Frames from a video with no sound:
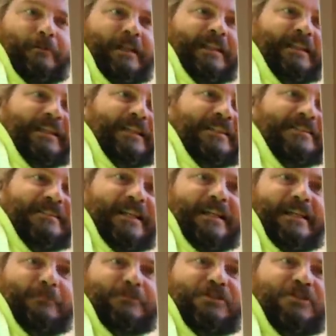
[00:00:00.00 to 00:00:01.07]
in my knees.
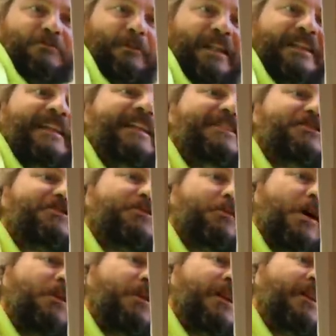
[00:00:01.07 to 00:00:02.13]
Like I'm, my knees are
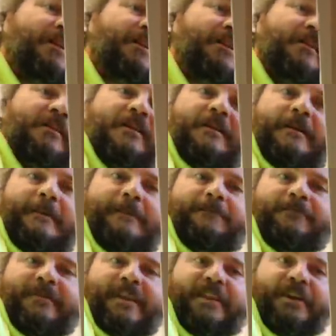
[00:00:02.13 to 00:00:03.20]
swollen.
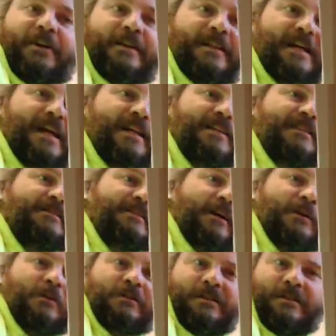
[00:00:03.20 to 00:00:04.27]
39 years
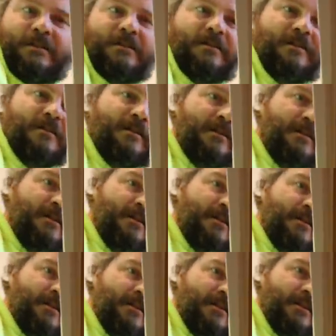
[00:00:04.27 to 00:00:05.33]
old.
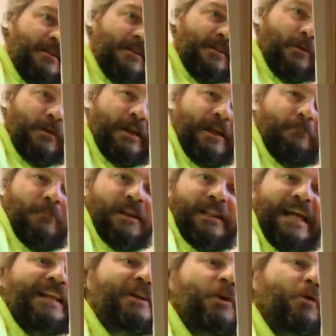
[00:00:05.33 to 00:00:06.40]
You know, in
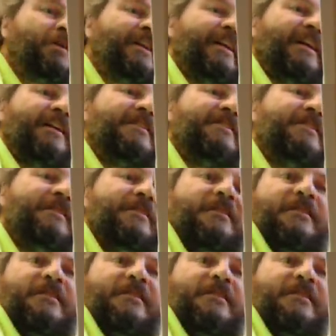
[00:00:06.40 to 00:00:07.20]
millennial years,